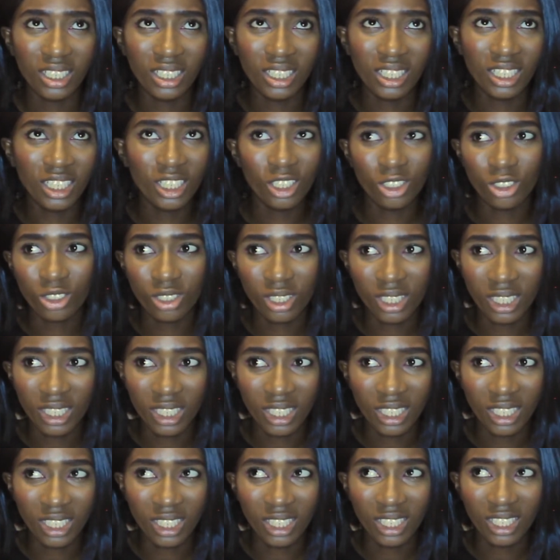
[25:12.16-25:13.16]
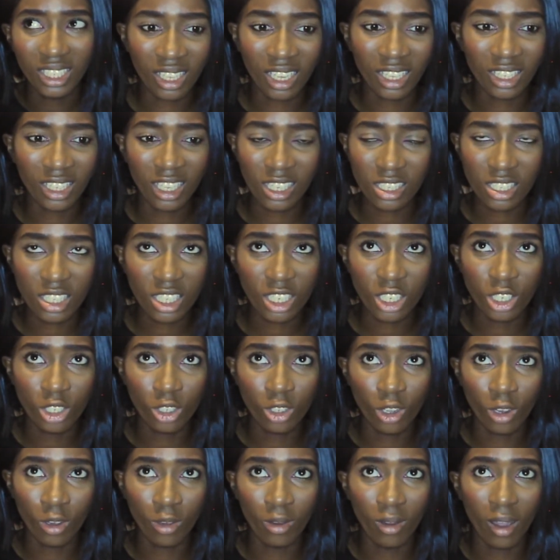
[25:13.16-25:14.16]
literally, like next thing you
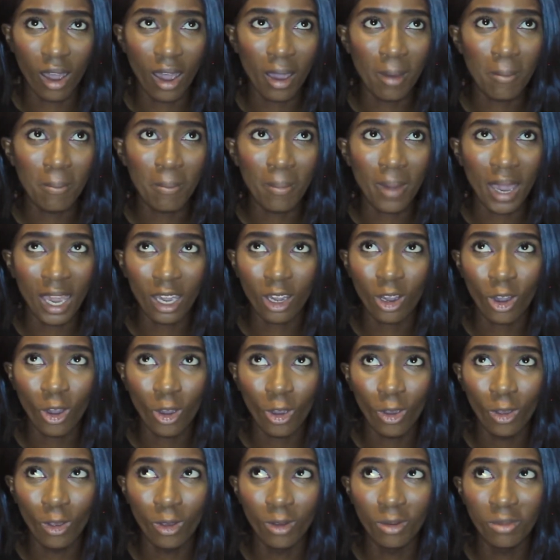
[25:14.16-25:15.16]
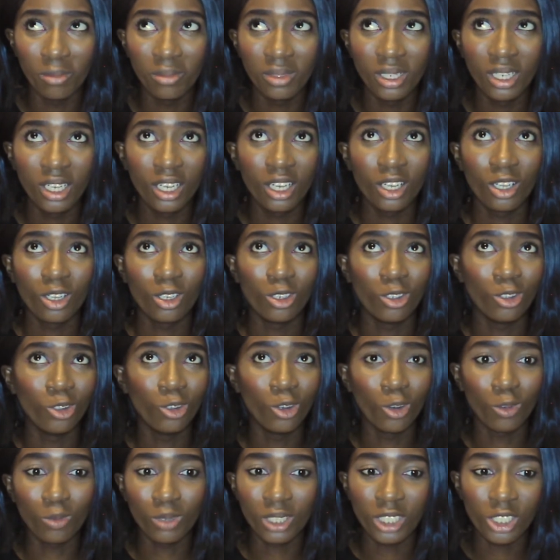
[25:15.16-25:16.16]
know, I'm back home,
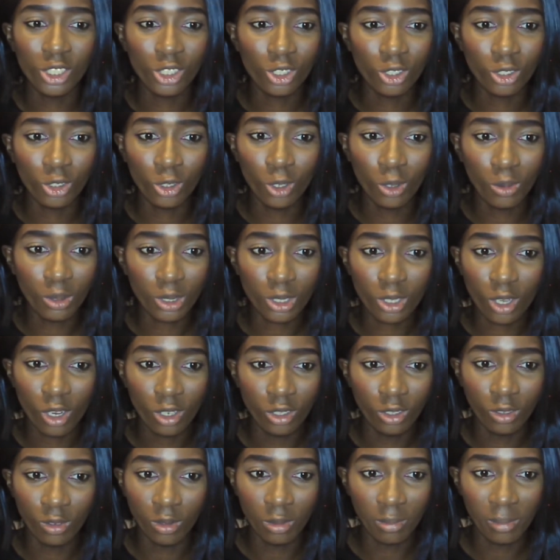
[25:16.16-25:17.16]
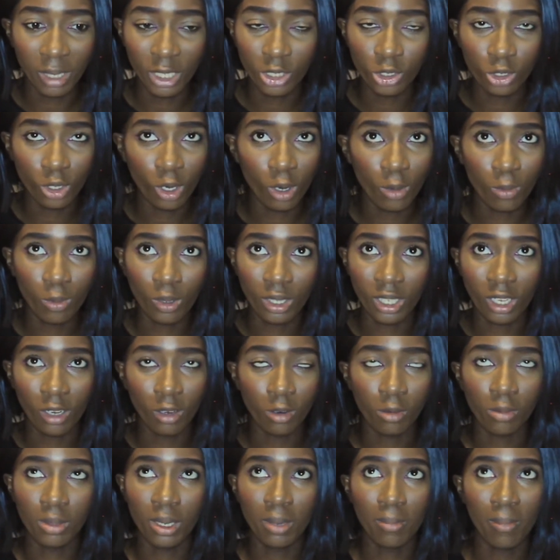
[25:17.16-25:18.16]
not really sure what's going on with my job, when
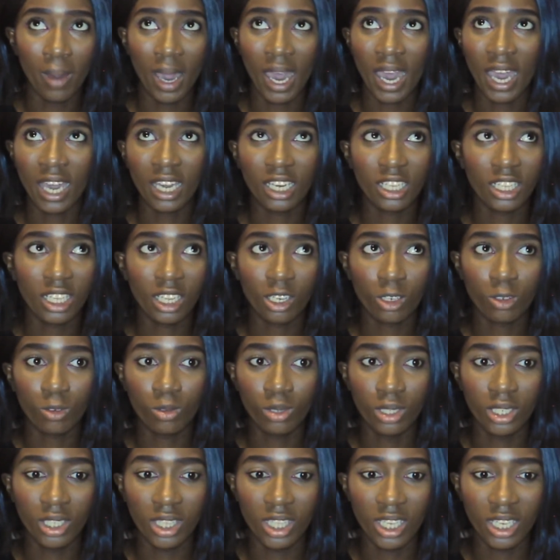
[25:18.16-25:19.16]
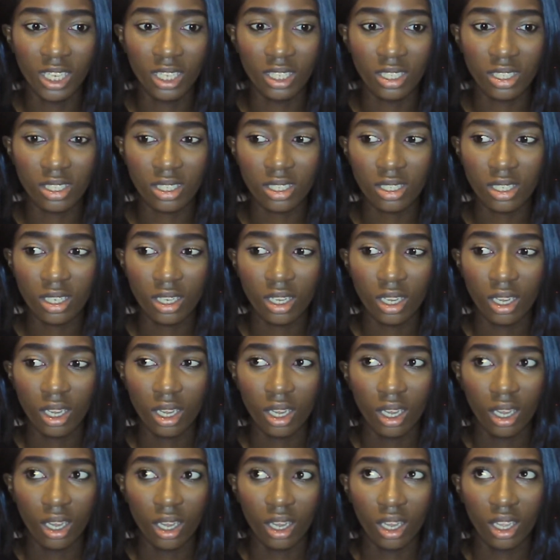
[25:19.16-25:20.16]
I'll be back, like all of this.
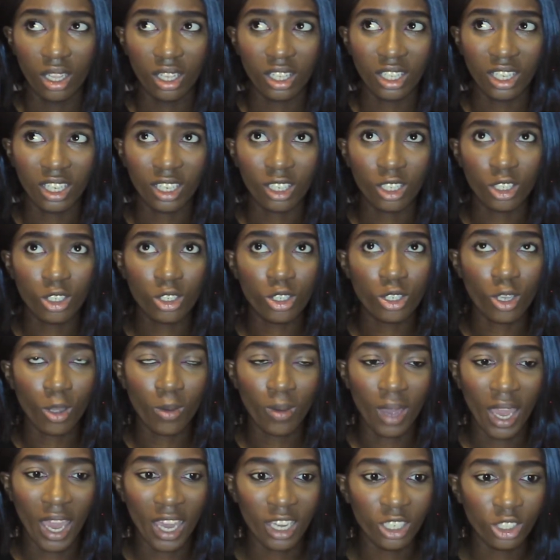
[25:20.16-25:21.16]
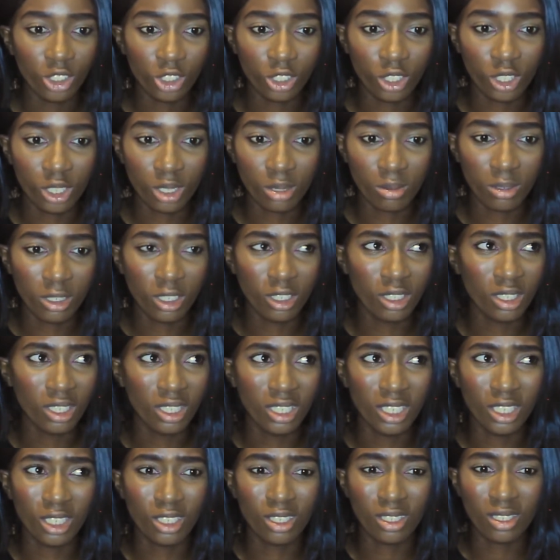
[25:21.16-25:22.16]
Like so anxious because of
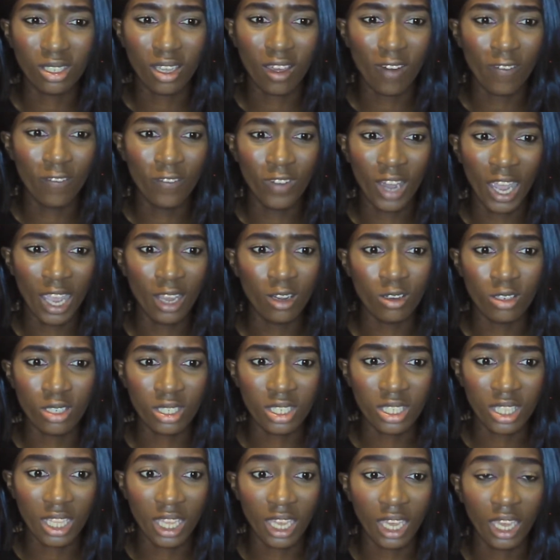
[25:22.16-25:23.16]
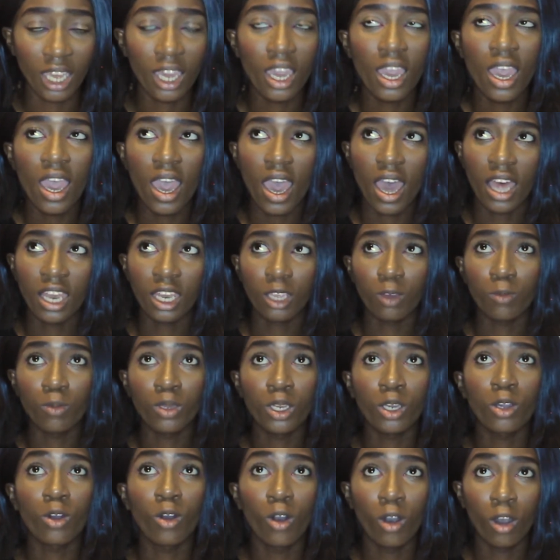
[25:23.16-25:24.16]
this virus thing. And like when
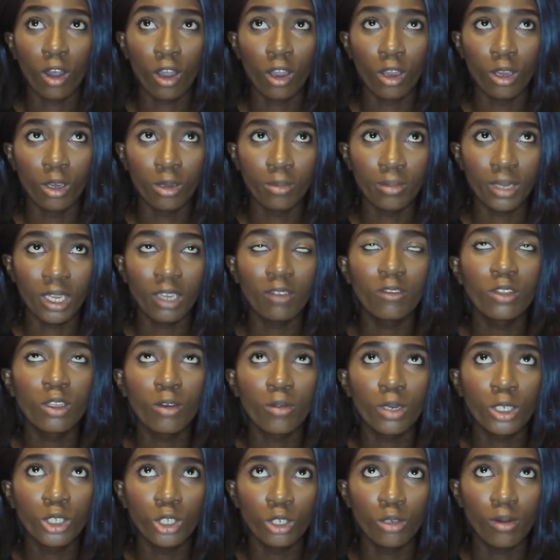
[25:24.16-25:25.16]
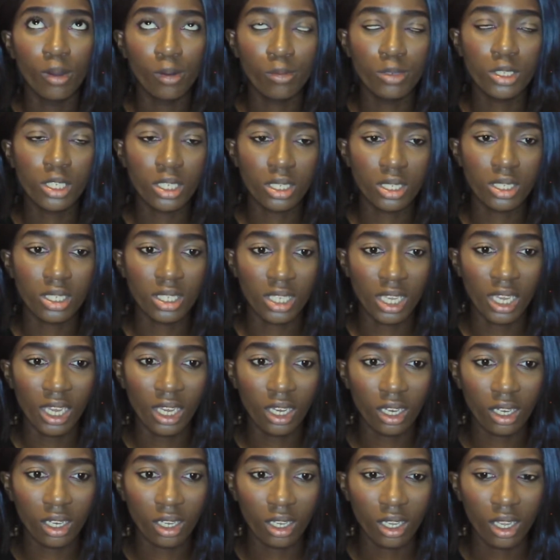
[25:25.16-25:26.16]
I got home, even though I knew I wasn't sick,